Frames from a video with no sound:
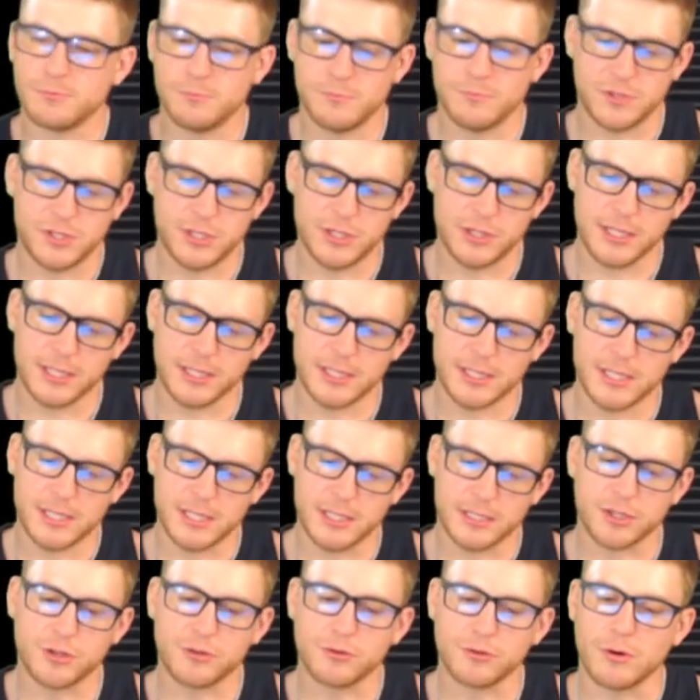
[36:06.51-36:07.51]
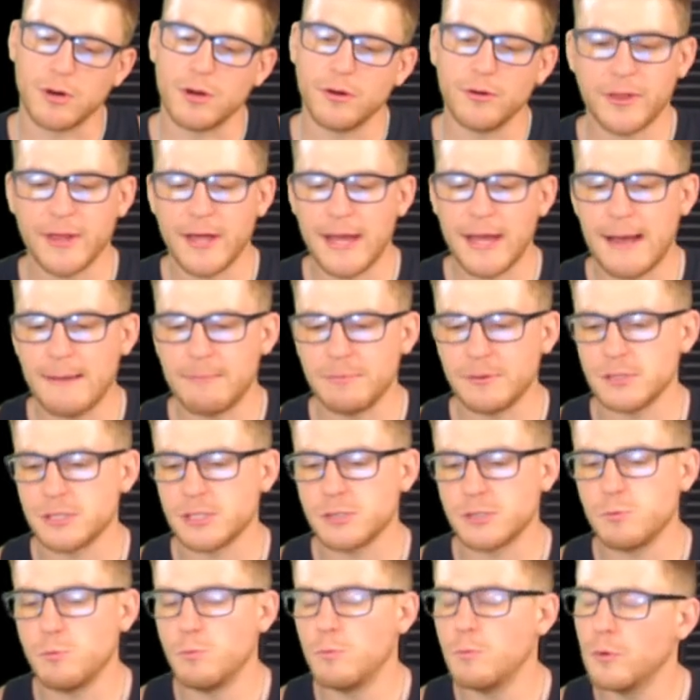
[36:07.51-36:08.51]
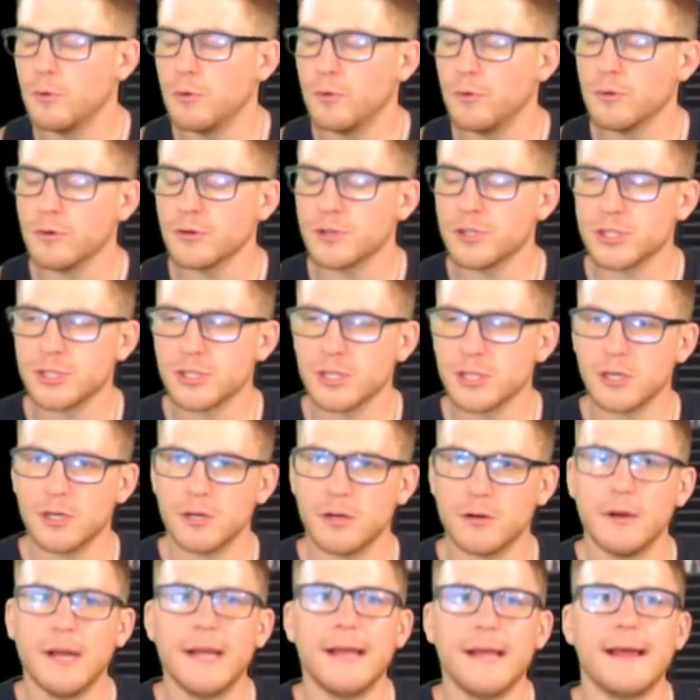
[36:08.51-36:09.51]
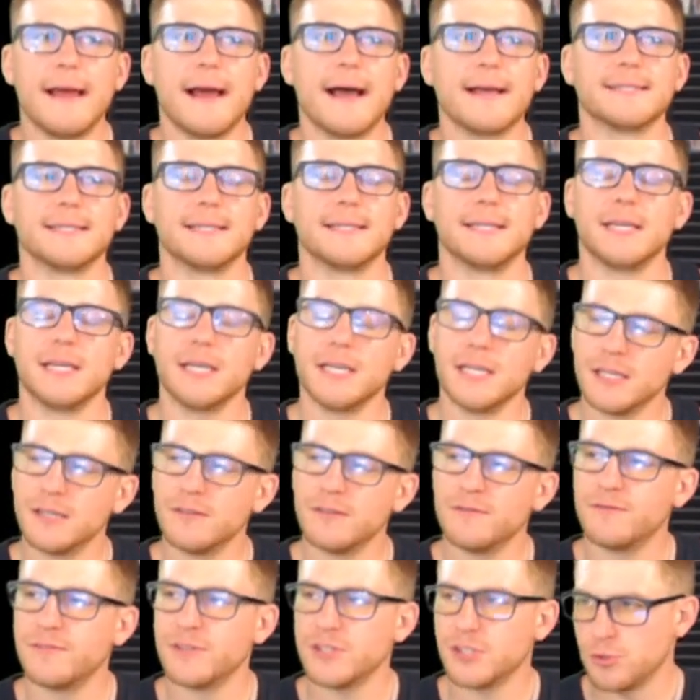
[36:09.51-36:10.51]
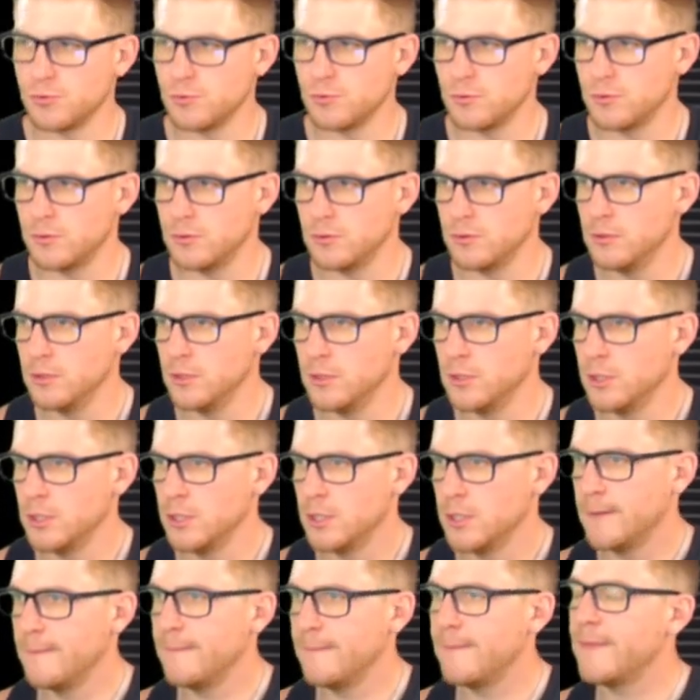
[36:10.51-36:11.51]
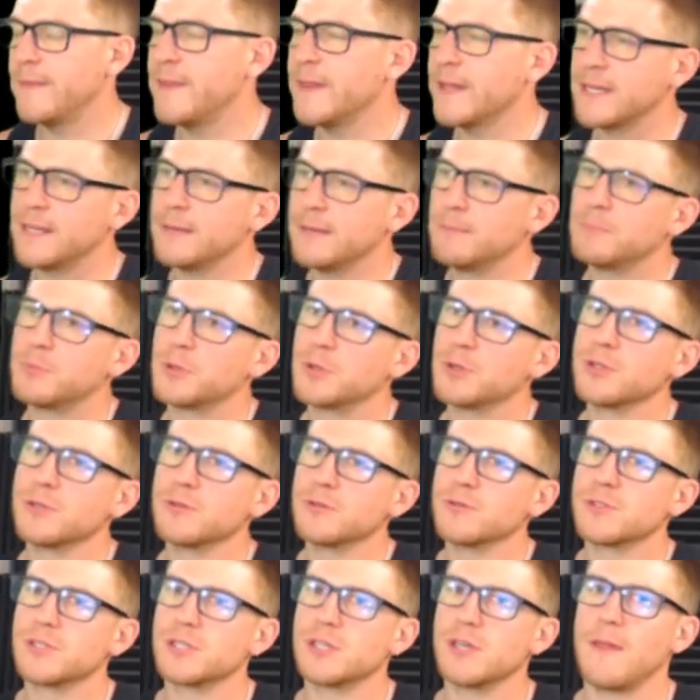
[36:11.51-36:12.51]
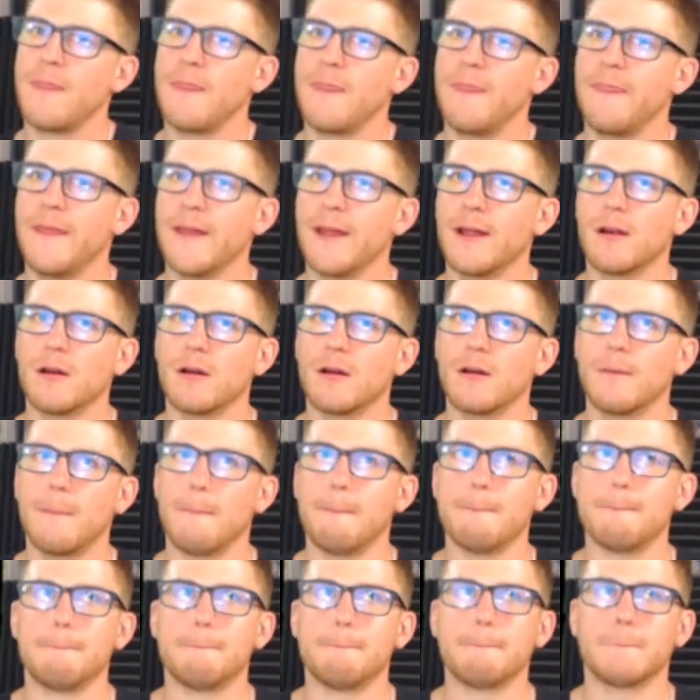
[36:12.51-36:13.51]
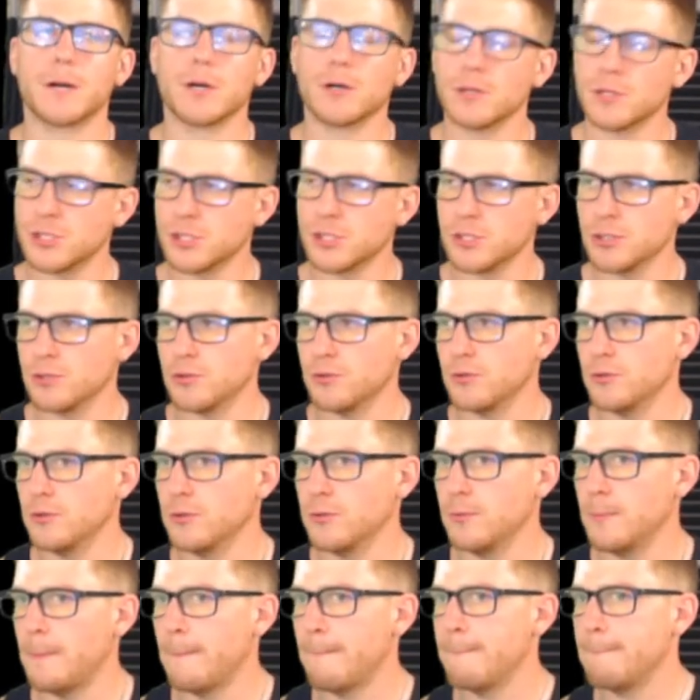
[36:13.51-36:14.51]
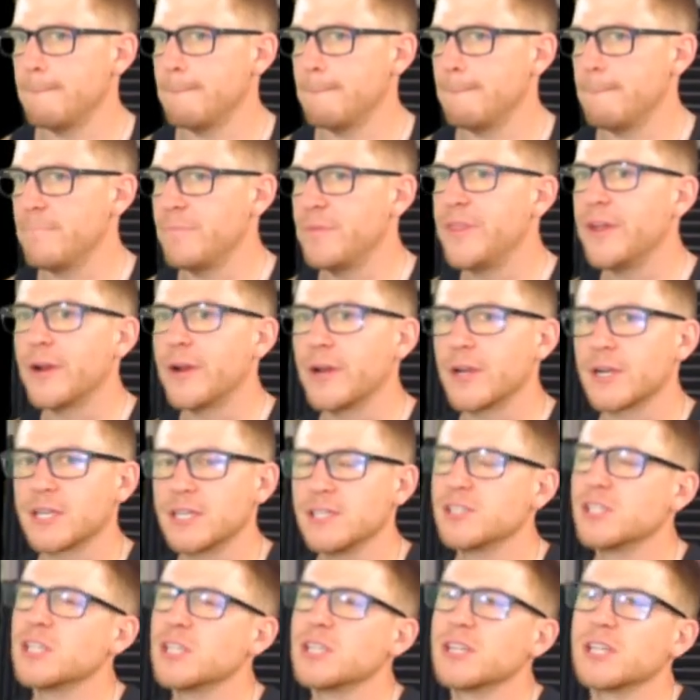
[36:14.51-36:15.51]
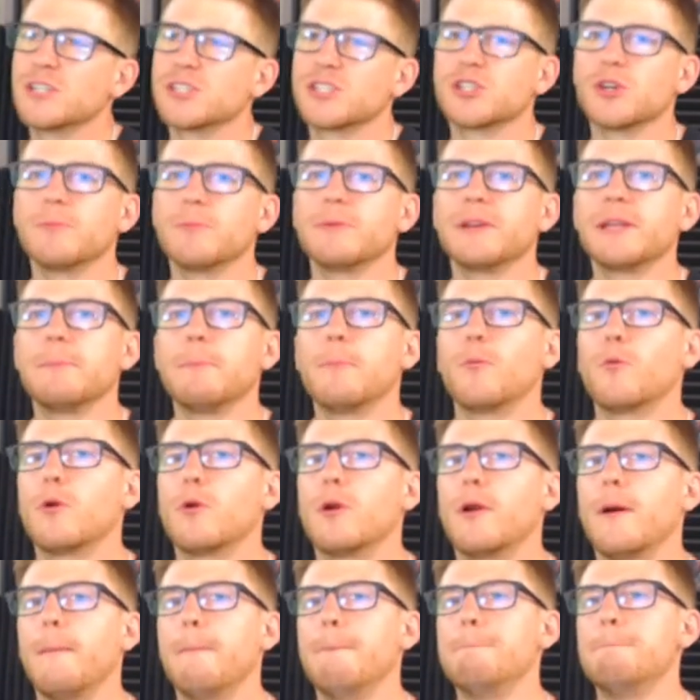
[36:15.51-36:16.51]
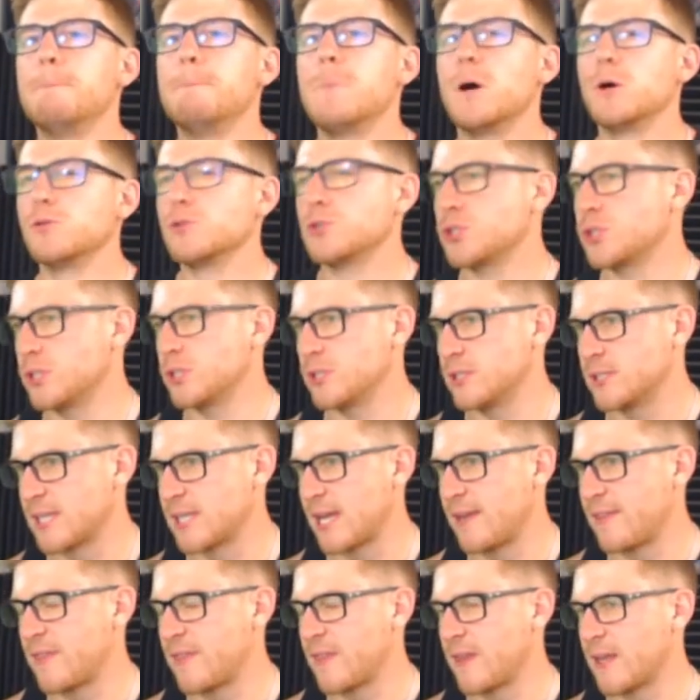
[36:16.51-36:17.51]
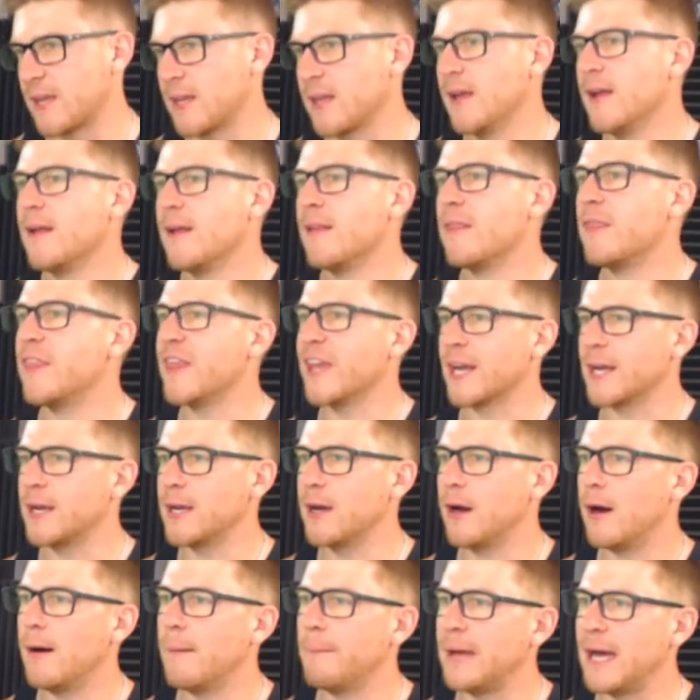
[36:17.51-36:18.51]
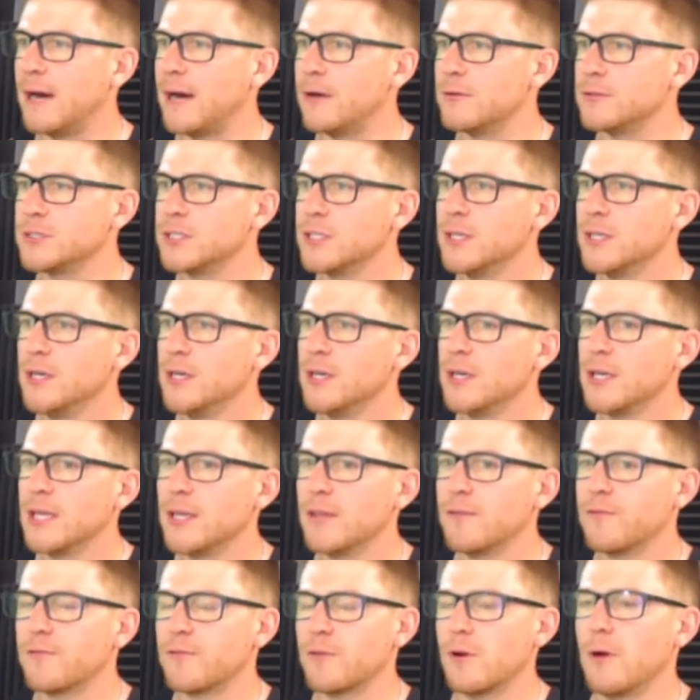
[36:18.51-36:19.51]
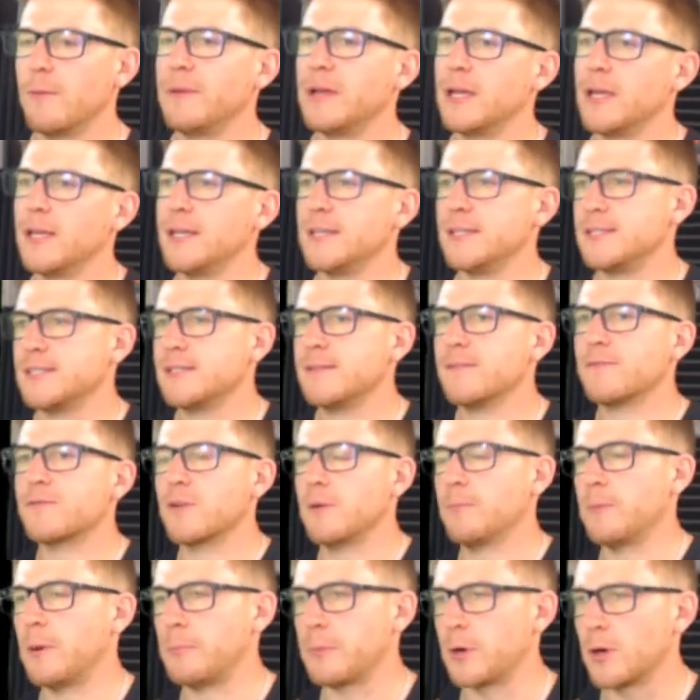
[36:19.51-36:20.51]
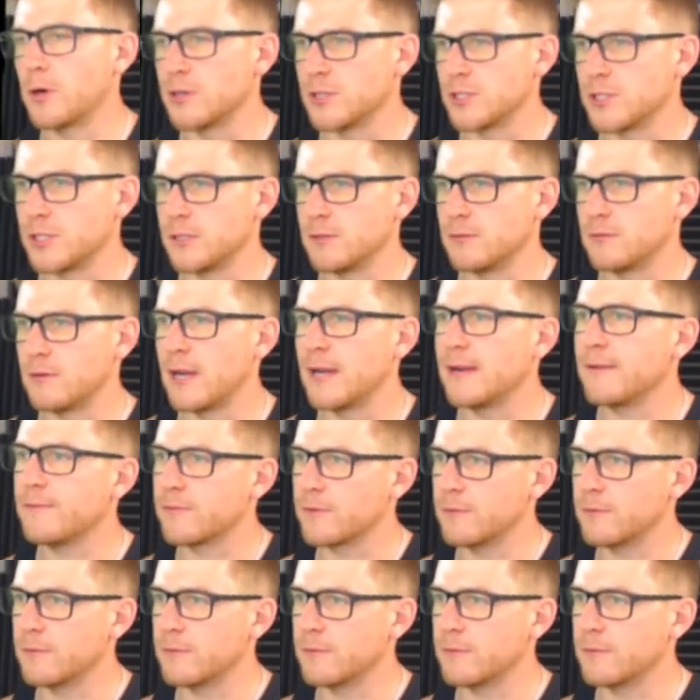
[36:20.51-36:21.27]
Do you think that growth happens more so as an individual that can produce their personal there because there's so many more emotions I think that come out from a from a person, right?